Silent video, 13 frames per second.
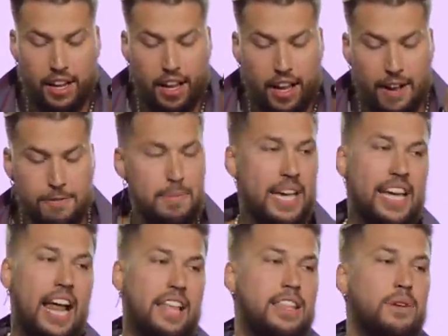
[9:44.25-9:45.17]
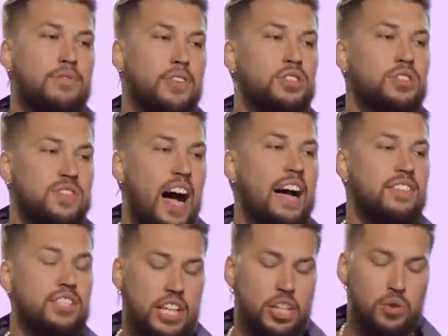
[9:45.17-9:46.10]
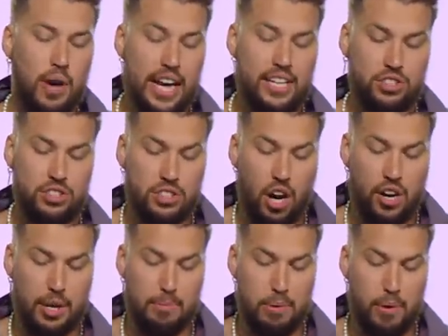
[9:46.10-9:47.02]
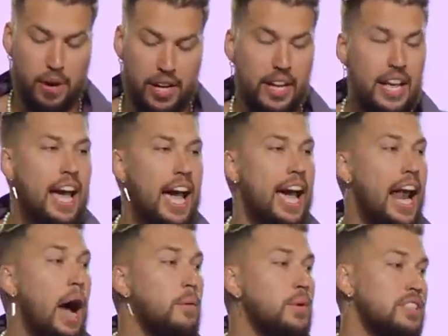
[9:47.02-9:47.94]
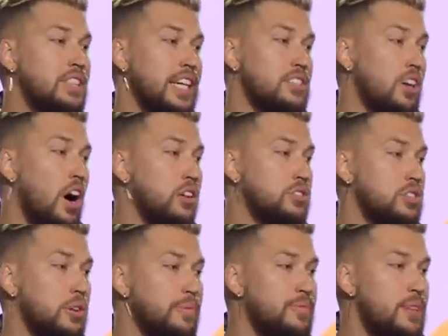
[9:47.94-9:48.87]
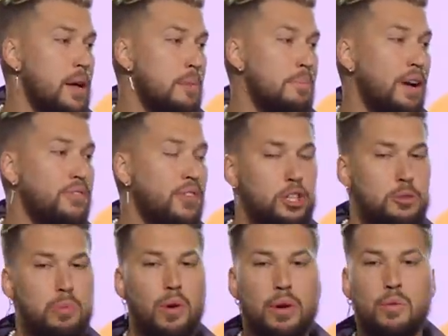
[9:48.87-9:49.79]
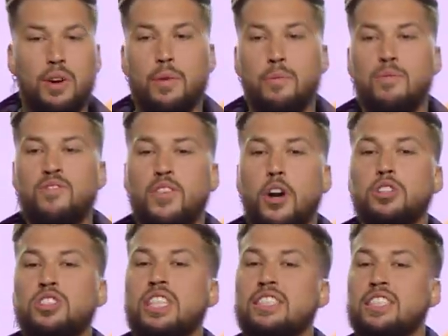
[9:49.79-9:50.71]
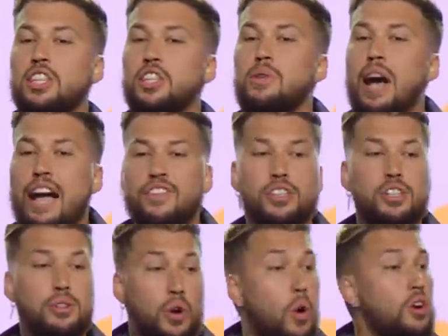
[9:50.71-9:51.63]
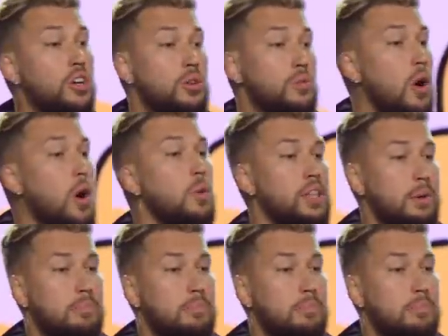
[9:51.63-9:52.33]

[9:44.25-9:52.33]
of me? And I think verse five is a great starting point, and I would say is also my first point. One of the first things that you have to do in order to roll with the